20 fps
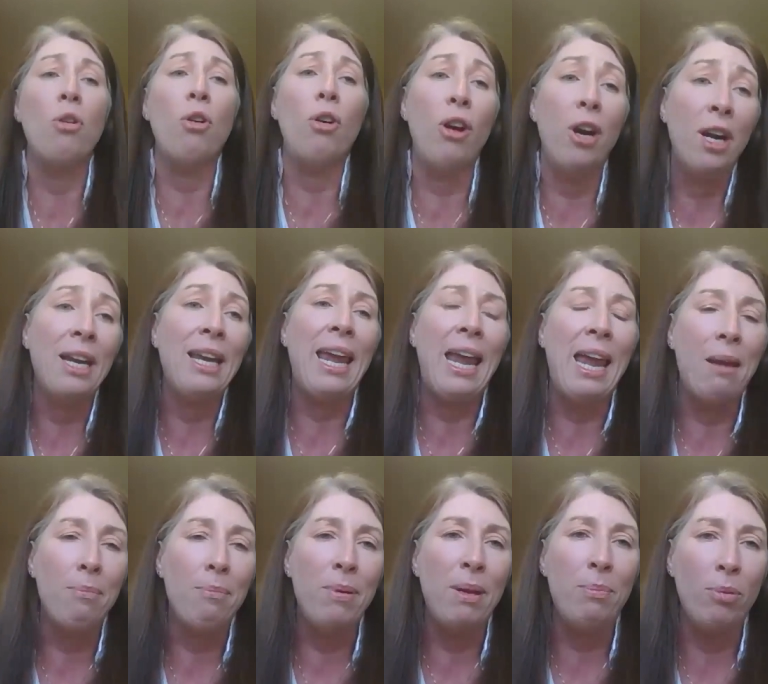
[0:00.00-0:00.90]
or
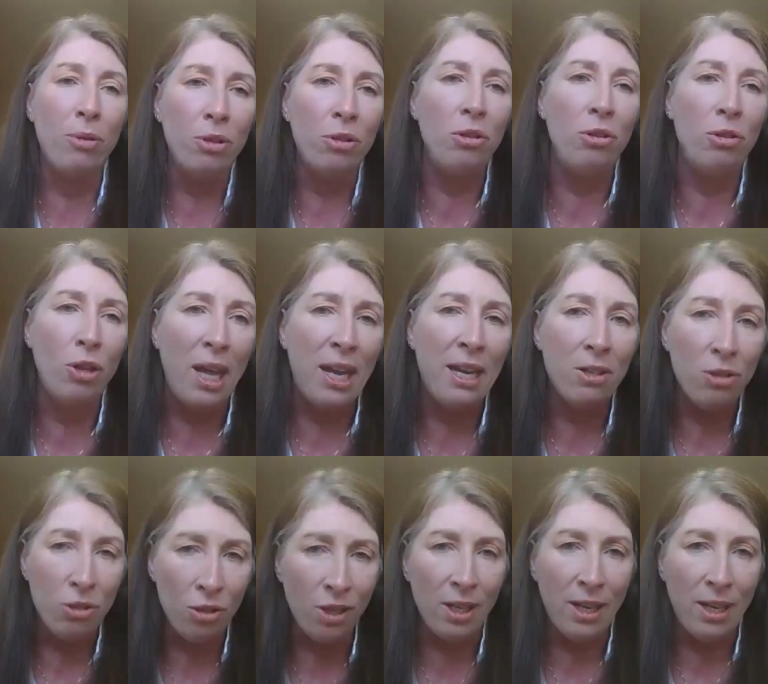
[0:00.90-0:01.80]
get people who like
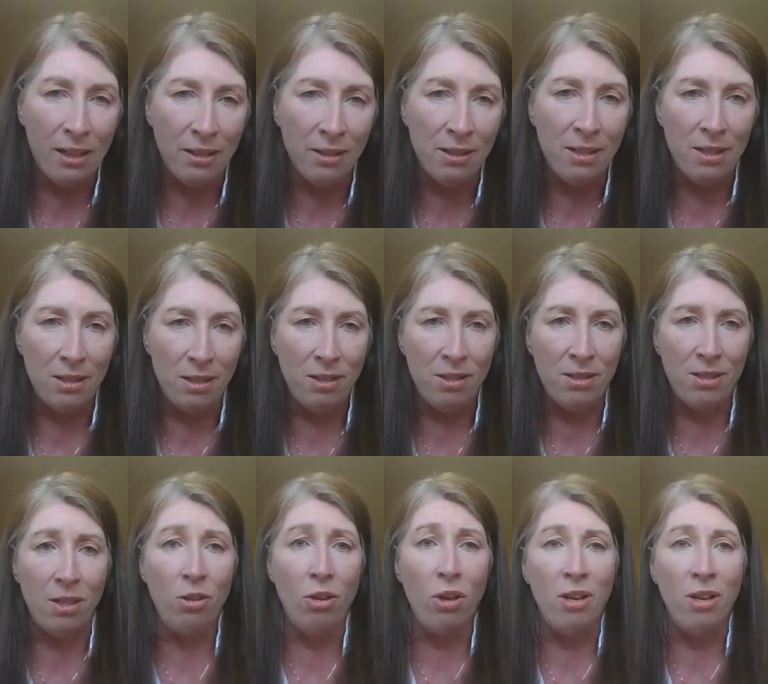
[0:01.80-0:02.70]
doing analysis, because
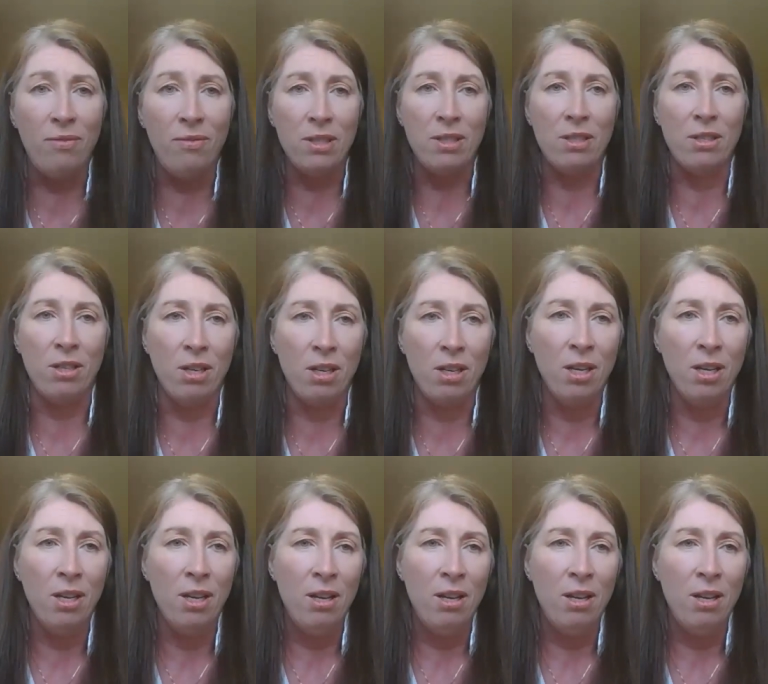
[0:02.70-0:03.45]
a lot of us are